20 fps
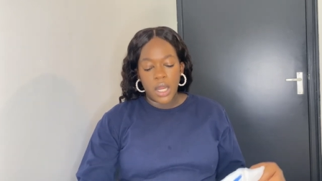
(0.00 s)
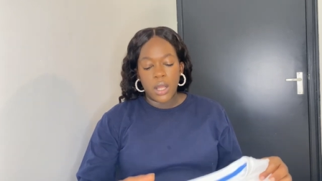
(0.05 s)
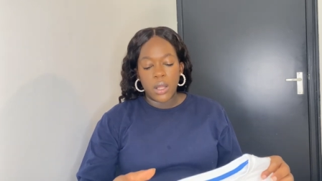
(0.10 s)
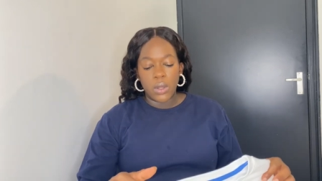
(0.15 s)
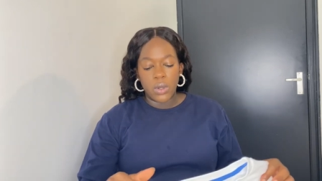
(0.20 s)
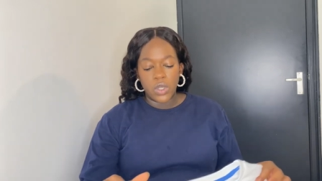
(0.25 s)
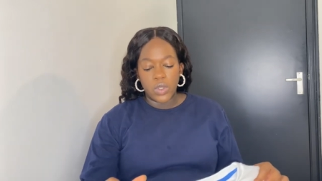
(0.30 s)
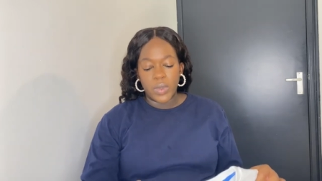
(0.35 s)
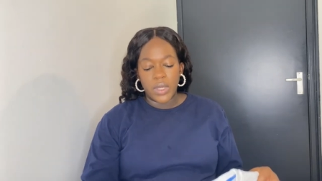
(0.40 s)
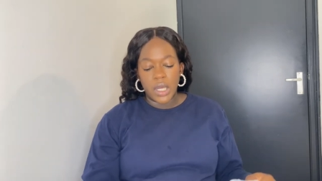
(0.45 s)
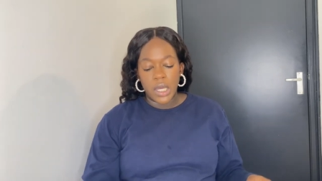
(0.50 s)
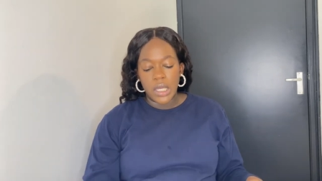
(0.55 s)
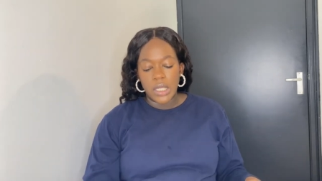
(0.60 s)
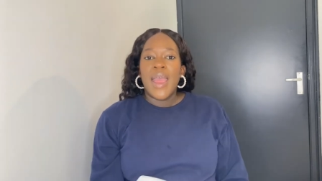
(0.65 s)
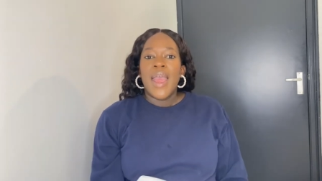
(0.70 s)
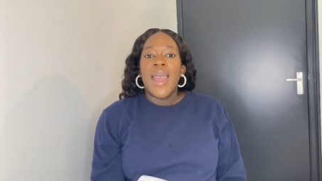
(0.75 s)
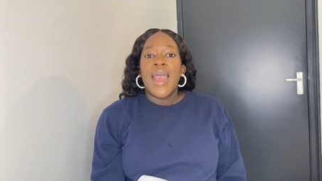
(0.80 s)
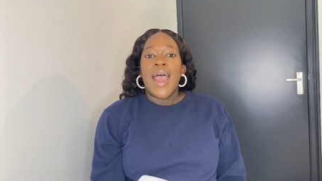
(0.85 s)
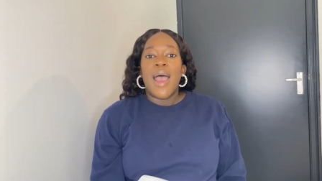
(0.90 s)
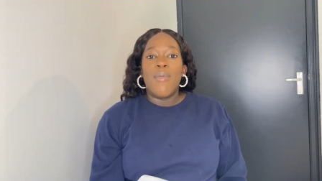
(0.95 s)
clothes because
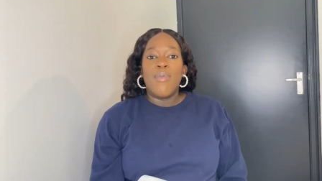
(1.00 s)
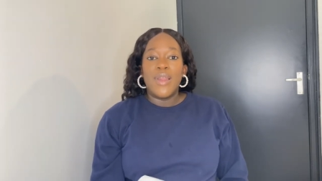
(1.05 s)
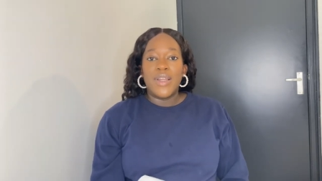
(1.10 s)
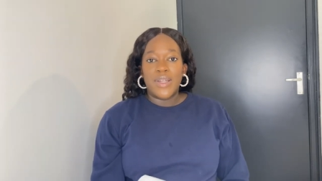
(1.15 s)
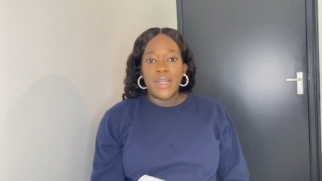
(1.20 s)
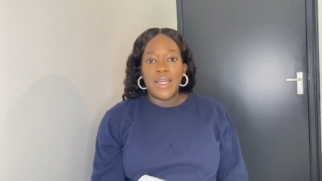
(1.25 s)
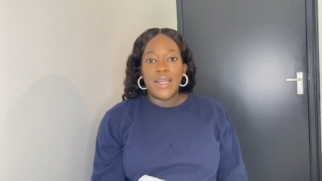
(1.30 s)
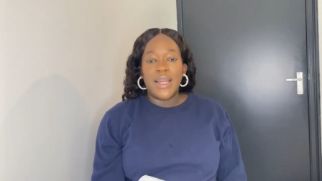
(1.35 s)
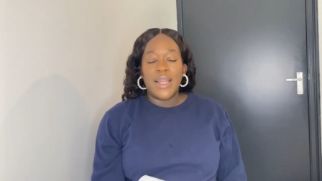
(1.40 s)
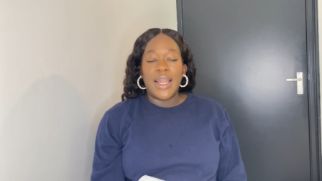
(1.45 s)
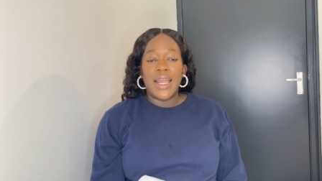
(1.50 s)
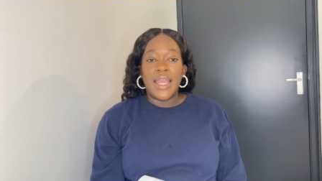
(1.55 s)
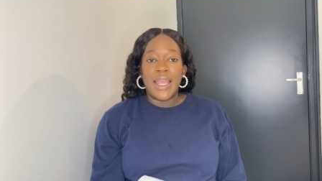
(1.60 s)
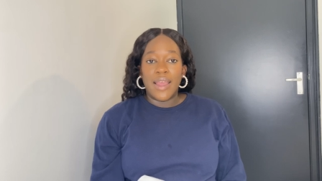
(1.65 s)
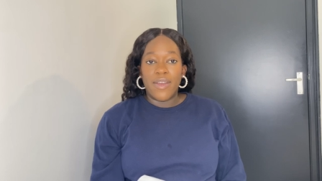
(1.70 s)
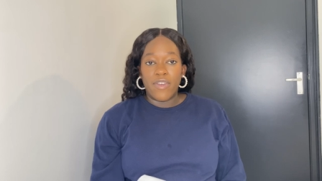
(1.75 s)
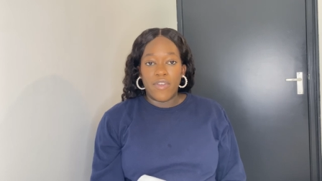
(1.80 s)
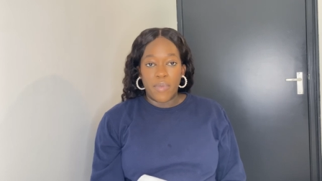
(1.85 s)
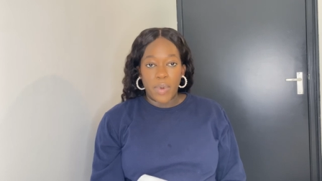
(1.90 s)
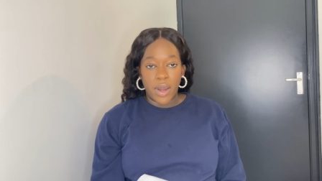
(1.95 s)
I'm literally going to
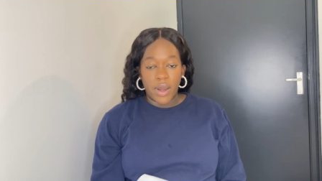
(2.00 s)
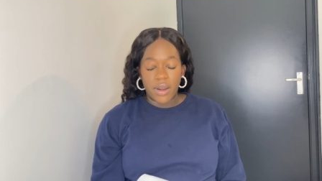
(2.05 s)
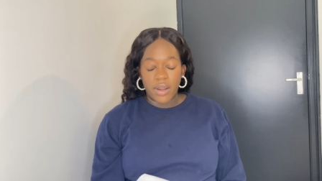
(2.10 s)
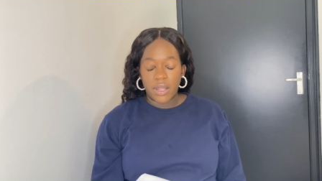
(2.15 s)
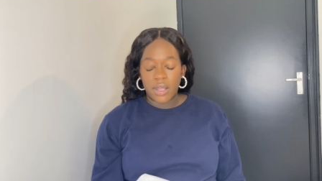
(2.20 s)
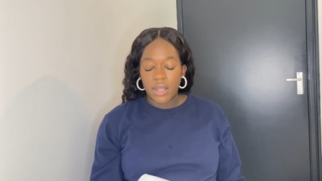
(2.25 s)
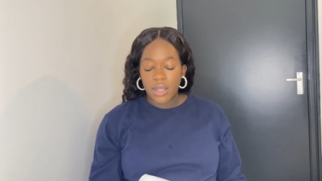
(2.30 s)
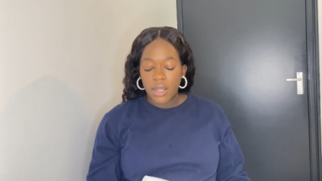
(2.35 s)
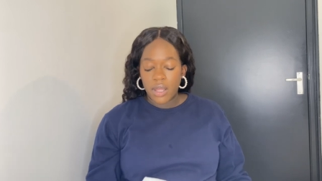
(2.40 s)
give birth